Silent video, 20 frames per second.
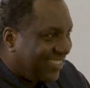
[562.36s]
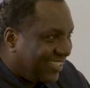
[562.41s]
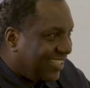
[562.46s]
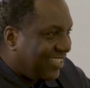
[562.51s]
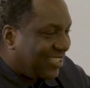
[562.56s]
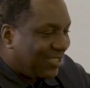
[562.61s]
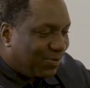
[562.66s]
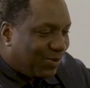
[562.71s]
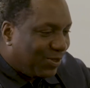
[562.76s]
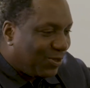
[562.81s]

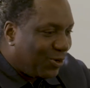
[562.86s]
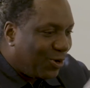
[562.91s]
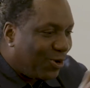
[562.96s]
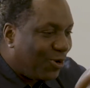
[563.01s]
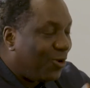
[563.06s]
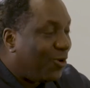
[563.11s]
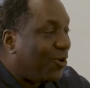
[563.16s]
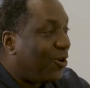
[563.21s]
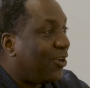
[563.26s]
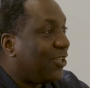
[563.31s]
It's
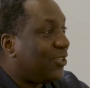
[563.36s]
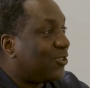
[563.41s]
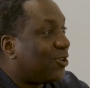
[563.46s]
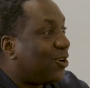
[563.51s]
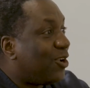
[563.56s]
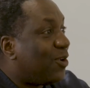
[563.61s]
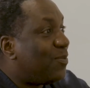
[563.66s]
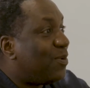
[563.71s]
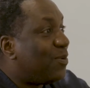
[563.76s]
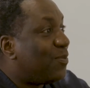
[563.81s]

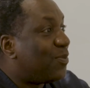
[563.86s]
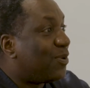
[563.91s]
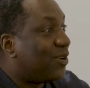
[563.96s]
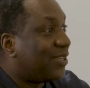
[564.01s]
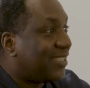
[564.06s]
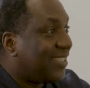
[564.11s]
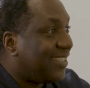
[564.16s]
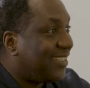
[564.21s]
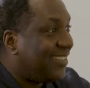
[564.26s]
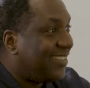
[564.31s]
all been
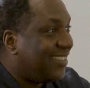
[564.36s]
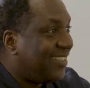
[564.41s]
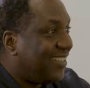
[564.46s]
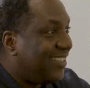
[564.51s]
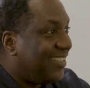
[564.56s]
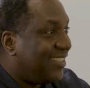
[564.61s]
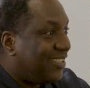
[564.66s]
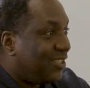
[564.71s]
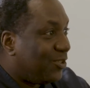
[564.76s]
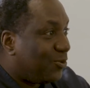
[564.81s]
plotted,
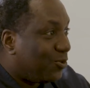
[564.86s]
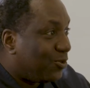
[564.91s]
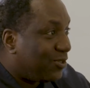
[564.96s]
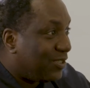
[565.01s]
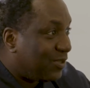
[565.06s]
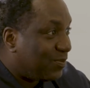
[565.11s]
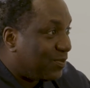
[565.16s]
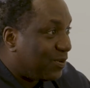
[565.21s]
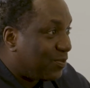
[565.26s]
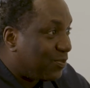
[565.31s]
the
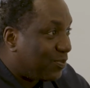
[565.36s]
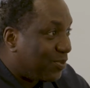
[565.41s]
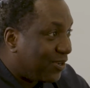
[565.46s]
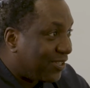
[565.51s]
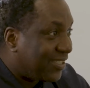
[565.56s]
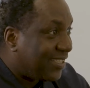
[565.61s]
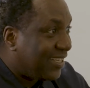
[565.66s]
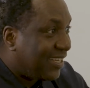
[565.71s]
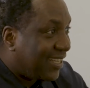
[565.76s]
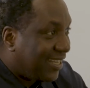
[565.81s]
route has been
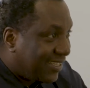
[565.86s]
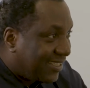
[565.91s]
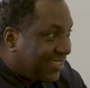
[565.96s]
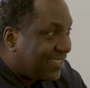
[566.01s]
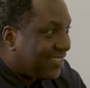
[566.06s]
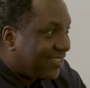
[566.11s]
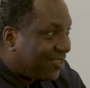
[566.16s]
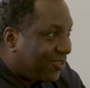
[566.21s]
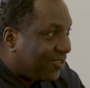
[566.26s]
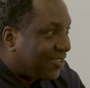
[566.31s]
plotted, and
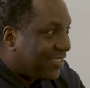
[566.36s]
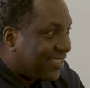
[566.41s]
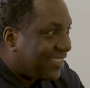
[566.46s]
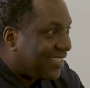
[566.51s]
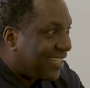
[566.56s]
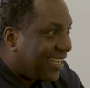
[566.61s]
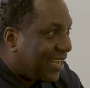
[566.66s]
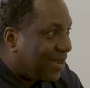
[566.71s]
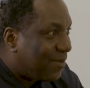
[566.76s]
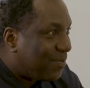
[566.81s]
it's on
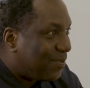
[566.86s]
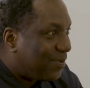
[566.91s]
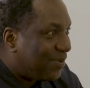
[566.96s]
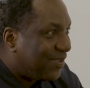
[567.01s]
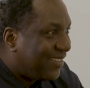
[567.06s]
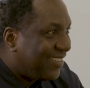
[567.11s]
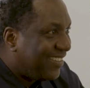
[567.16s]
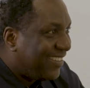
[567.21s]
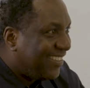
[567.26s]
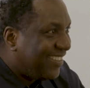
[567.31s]
this
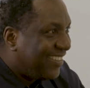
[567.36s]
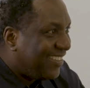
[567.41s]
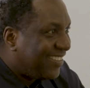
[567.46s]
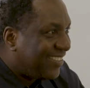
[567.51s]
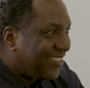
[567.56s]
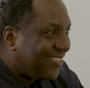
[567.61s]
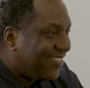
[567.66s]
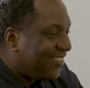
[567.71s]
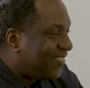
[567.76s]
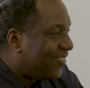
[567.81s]
app.
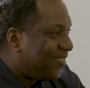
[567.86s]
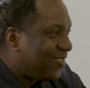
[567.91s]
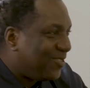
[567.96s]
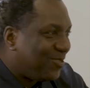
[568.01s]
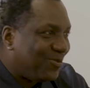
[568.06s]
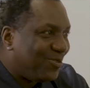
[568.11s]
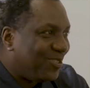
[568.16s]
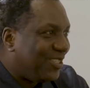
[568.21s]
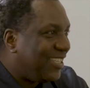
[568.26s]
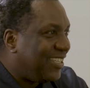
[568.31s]
So
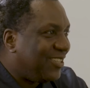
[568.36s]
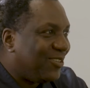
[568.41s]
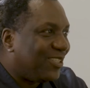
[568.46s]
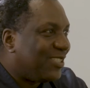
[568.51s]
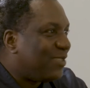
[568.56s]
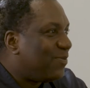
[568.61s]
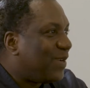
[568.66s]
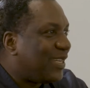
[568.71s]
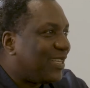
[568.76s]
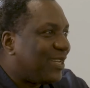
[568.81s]
it
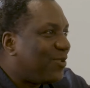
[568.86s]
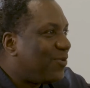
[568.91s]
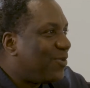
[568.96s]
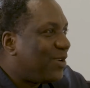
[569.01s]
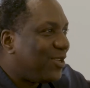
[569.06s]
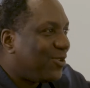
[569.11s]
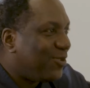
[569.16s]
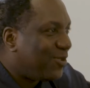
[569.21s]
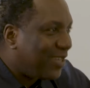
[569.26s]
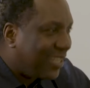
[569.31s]
doesn't matter
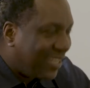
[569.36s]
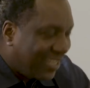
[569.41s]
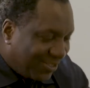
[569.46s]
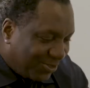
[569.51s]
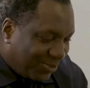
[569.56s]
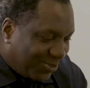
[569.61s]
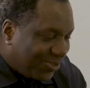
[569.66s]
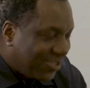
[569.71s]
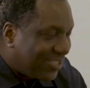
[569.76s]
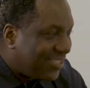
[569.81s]
where you are,
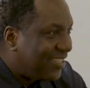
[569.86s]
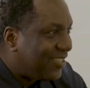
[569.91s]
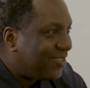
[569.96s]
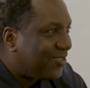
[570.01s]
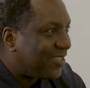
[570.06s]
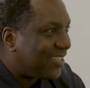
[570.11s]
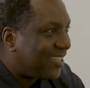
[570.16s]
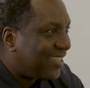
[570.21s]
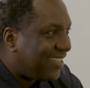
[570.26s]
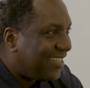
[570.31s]
you just need
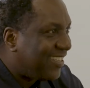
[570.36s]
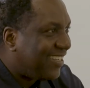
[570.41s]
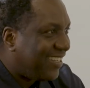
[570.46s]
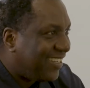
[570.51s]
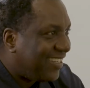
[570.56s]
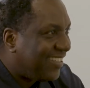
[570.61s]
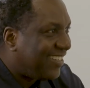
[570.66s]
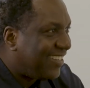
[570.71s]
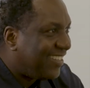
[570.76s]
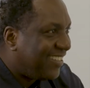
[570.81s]
to
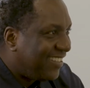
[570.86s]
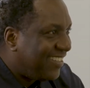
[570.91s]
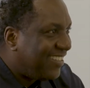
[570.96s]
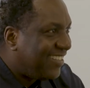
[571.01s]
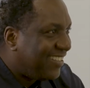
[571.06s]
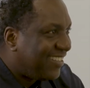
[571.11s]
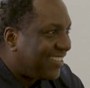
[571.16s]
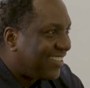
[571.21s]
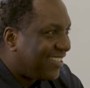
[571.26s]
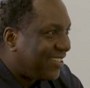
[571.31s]
key in
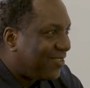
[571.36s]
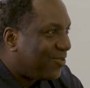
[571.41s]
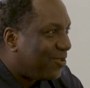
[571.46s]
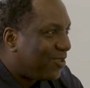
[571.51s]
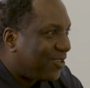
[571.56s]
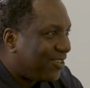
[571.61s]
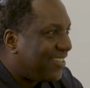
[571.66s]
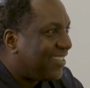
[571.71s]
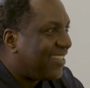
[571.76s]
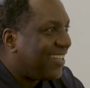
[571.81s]
the
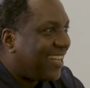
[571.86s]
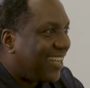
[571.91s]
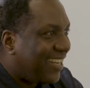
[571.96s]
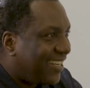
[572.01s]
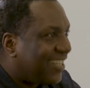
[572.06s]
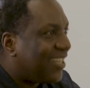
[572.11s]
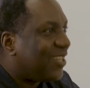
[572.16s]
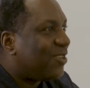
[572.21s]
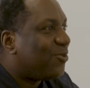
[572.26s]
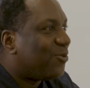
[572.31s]
keyword
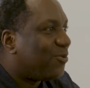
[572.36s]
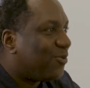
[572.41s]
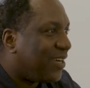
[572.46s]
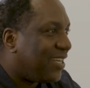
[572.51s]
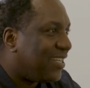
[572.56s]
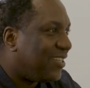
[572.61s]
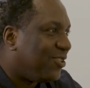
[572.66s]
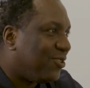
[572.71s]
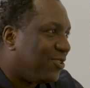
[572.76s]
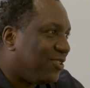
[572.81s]
and then you
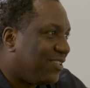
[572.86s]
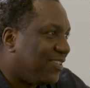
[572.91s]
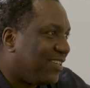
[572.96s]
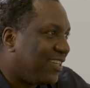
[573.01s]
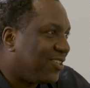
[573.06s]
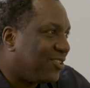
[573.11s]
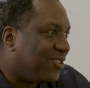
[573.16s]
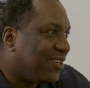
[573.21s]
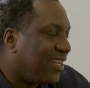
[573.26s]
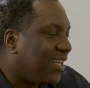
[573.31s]
find your
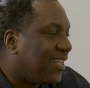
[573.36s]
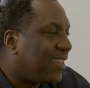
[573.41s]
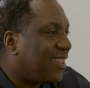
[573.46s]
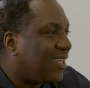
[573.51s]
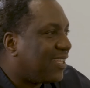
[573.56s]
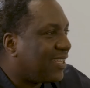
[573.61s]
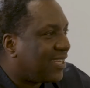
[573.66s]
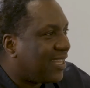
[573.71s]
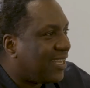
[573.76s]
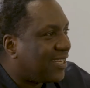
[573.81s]
direction. I
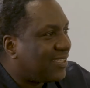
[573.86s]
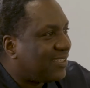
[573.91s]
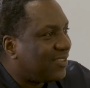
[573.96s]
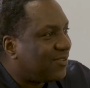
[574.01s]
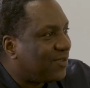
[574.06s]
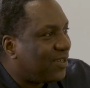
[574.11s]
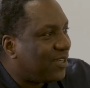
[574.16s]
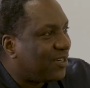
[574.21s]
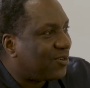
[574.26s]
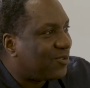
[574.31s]
think that is
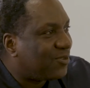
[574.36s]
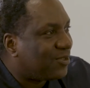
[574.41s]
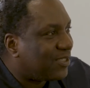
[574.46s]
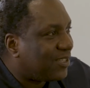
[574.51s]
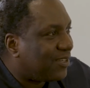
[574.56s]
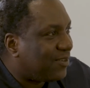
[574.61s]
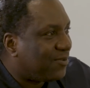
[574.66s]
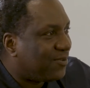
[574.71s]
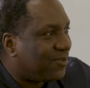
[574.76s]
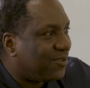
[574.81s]
very
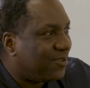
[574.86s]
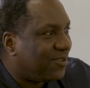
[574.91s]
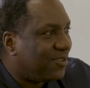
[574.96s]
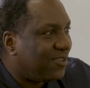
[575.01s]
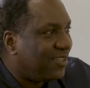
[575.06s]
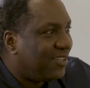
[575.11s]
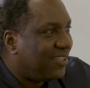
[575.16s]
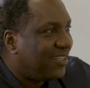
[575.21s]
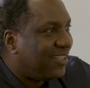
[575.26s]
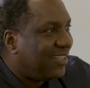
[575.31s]
crucial
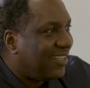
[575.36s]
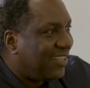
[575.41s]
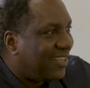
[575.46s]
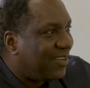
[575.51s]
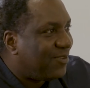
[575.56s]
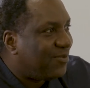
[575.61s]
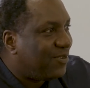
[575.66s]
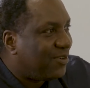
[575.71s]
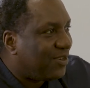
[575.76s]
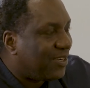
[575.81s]
for
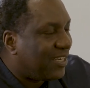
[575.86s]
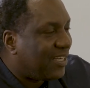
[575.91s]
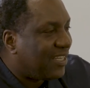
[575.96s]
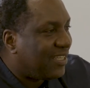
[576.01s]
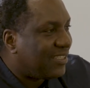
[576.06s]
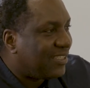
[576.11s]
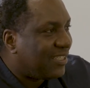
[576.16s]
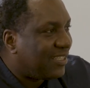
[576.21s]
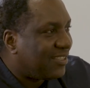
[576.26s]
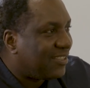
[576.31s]
every
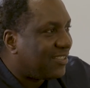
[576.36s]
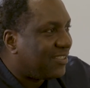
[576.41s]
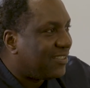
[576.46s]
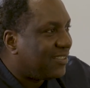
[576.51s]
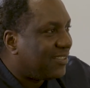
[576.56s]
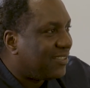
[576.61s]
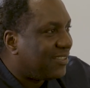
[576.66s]
organization.